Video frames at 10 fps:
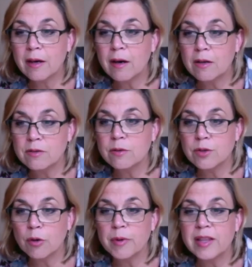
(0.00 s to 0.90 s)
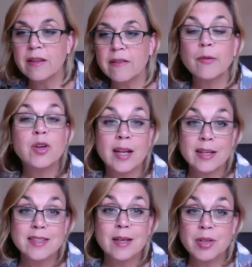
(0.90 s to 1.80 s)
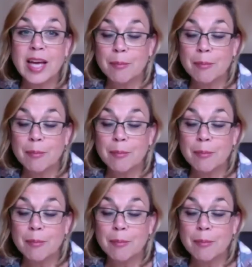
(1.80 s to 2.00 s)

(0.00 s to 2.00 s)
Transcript: also told me that they were not accepting